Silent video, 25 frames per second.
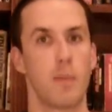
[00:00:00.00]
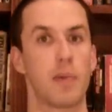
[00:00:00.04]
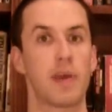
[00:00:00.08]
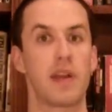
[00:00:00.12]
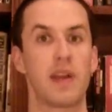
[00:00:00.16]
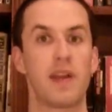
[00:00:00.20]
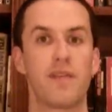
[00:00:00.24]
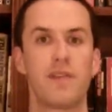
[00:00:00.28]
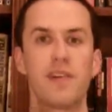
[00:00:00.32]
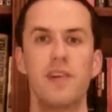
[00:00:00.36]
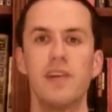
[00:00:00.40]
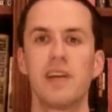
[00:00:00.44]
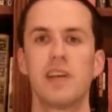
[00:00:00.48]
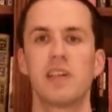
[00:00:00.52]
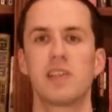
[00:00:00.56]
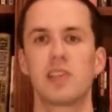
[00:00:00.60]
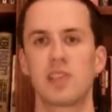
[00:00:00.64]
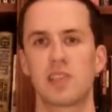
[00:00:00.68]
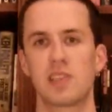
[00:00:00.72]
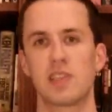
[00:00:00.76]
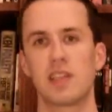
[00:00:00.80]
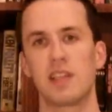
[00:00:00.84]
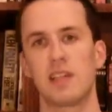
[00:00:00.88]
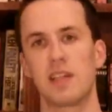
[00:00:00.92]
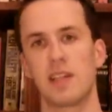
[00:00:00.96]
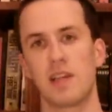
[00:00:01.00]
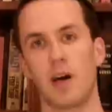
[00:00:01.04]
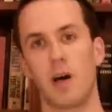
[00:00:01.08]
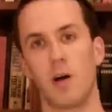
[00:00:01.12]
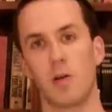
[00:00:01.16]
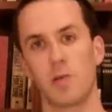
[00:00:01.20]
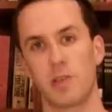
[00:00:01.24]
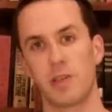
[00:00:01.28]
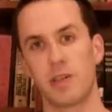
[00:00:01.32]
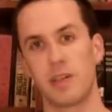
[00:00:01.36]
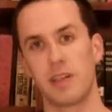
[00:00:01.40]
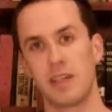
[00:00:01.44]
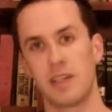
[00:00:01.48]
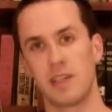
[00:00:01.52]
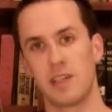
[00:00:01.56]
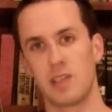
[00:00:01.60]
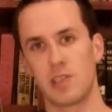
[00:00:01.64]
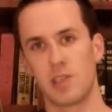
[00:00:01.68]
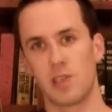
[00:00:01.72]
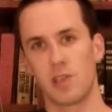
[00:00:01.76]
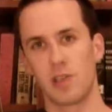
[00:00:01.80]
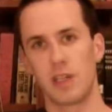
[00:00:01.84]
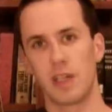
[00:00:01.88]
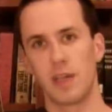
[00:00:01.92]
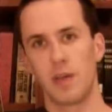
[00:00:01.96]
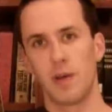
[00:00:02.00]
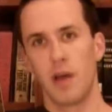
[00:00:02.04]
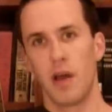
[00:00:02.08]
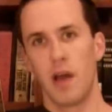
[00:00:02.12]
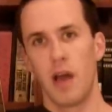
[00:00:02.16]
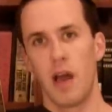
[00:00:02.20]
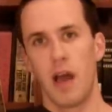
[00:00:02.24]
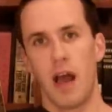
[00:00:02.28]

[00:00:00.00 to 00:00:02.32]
But if you're interested in alternate history,